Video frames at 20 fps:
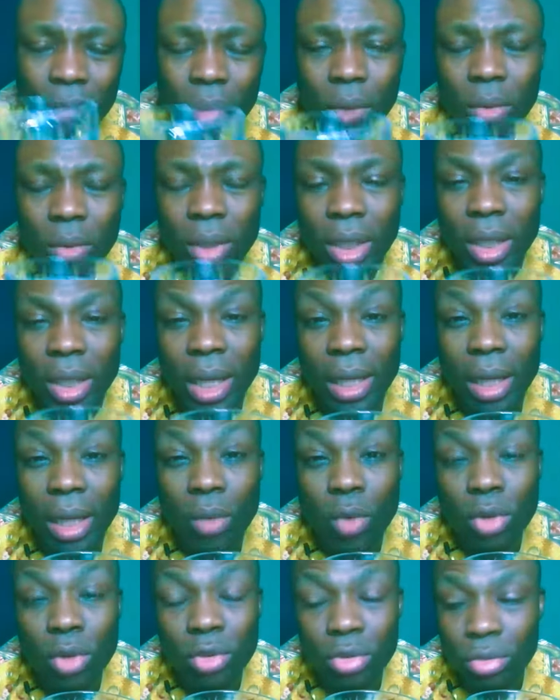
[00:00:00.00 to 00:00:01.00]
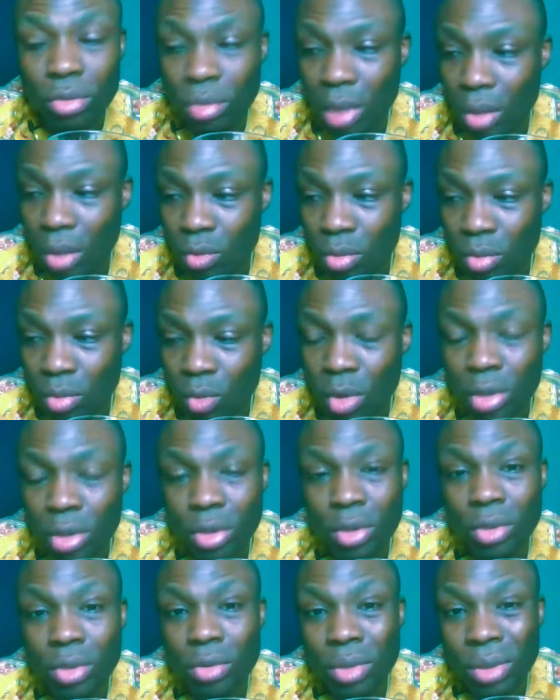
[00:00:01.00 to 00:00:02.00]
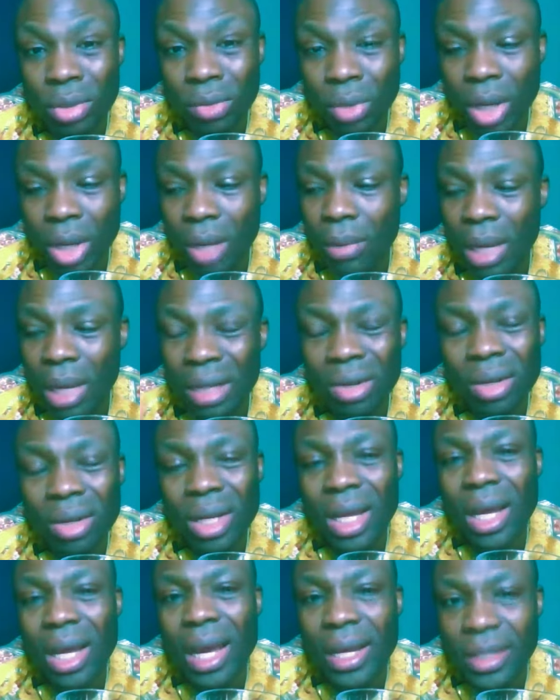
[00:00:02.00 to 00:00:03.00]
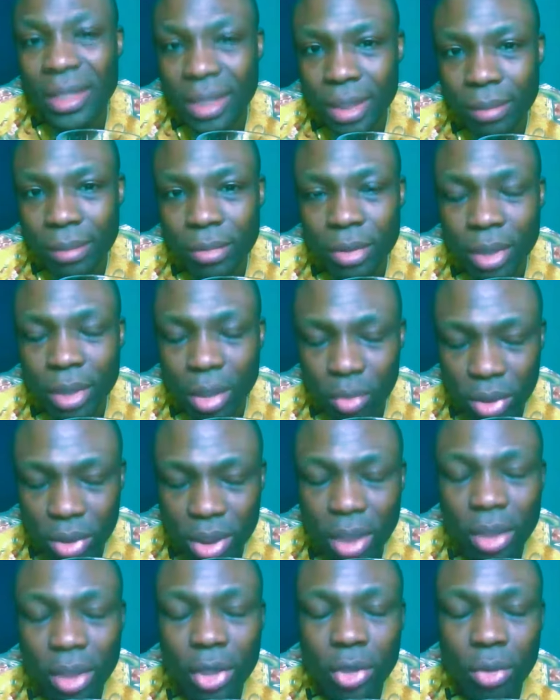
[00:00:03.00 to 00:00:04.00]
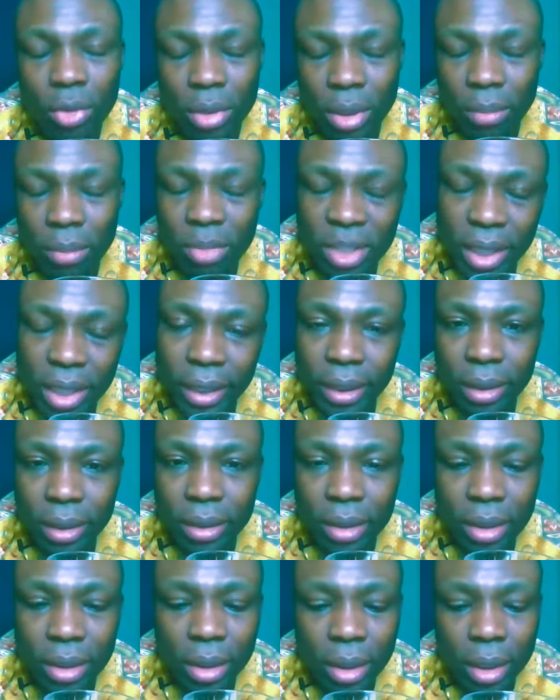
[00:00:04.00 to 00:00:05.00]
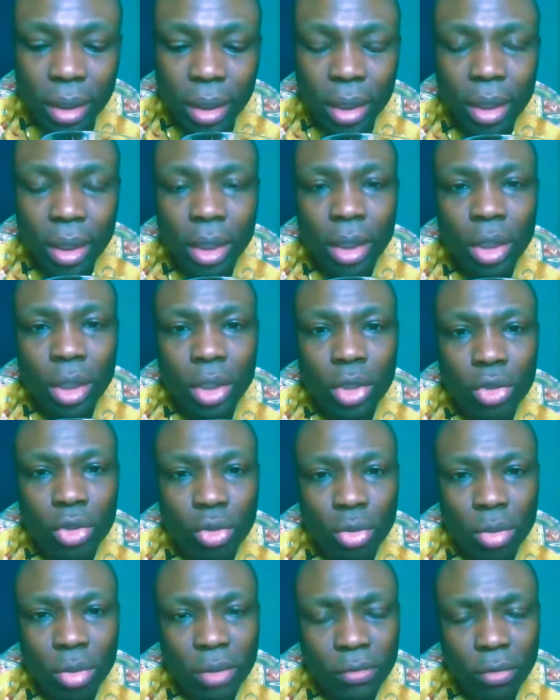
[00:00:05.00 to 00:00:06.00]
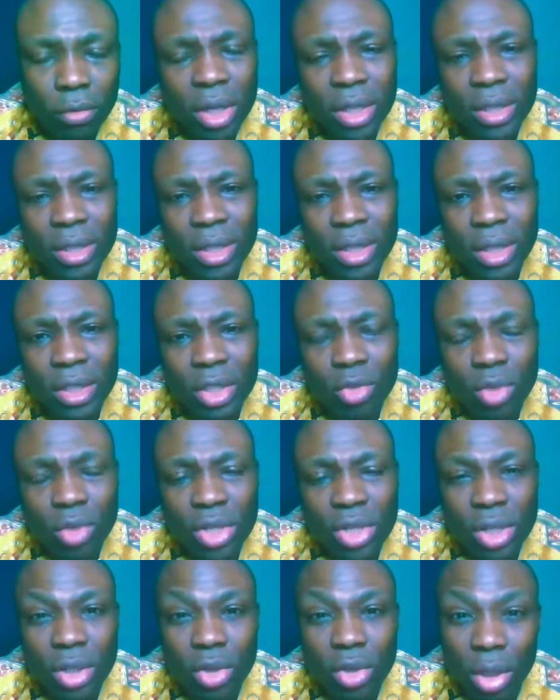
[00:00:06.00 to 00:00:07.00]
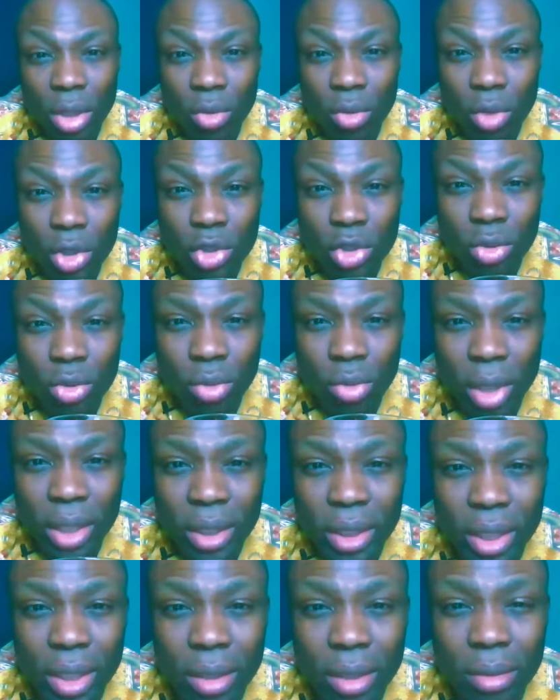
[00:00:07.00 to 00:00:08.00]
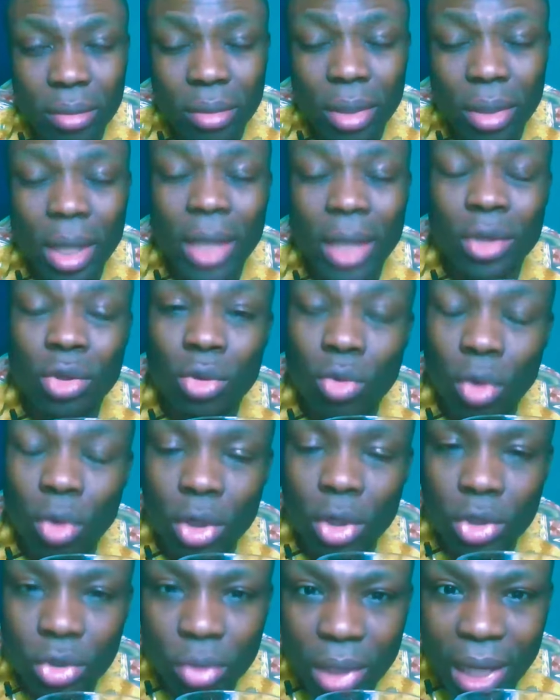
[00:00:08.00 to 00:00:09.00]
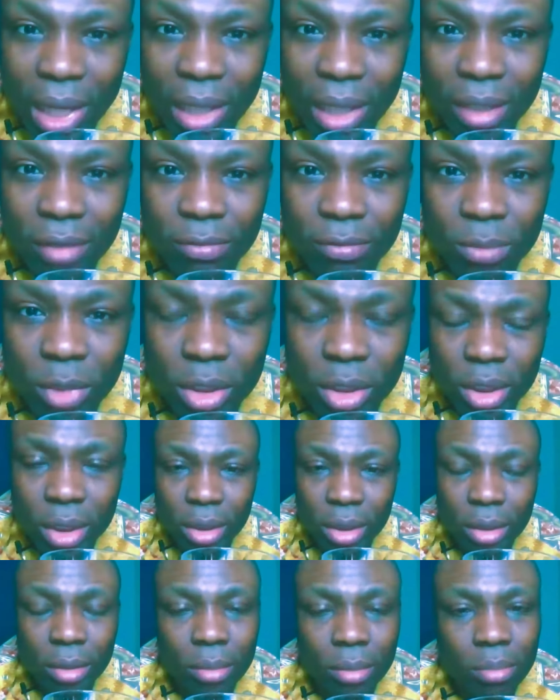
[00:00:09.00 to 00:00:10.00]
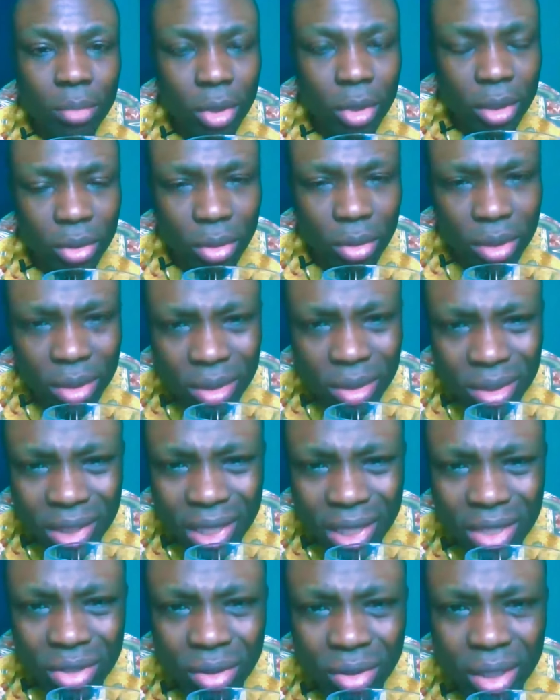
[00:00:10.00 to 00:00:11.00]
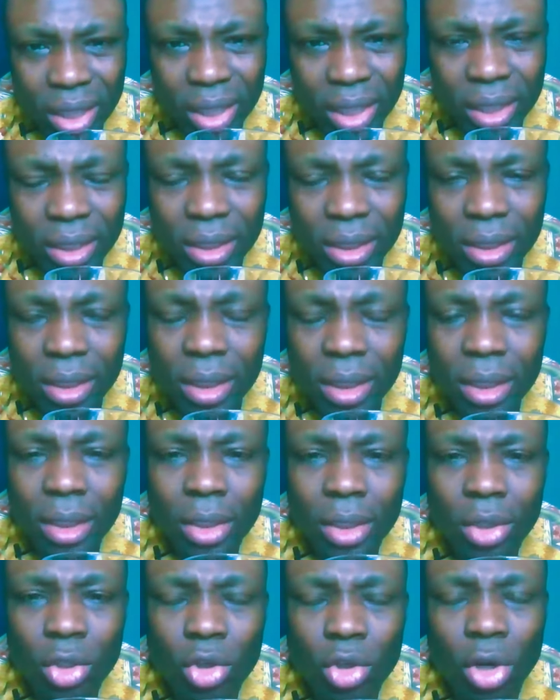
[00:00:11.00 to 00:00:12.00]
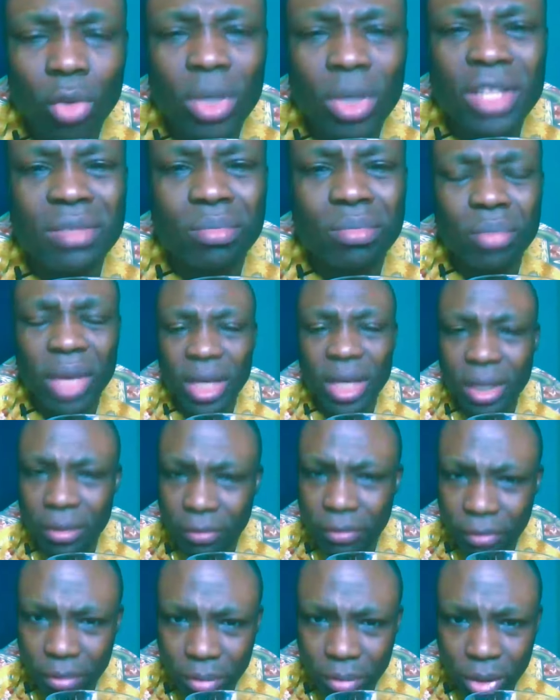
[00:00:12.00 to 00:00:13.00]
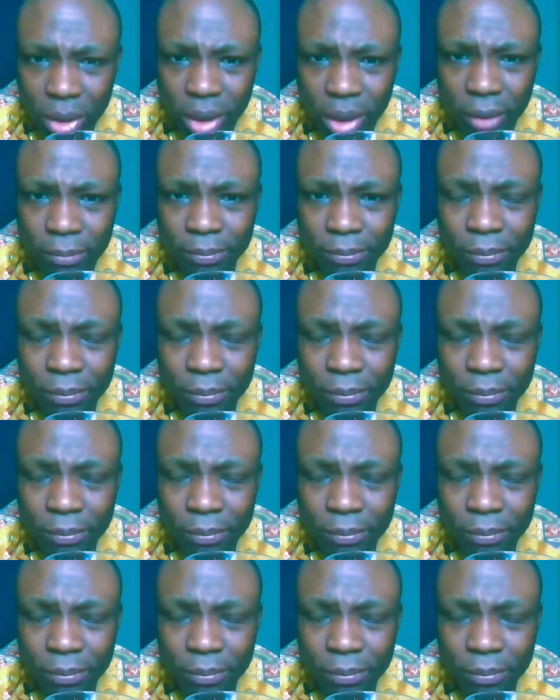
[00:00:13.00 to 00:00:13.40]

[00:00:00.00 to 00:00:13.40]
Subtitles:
Okay, and I will want you to grab another item. I'll tell you in a second. So if this is the situation you are going through right now, are you going through lack of money? Money doesn't stay in your hand. You're always begging for money.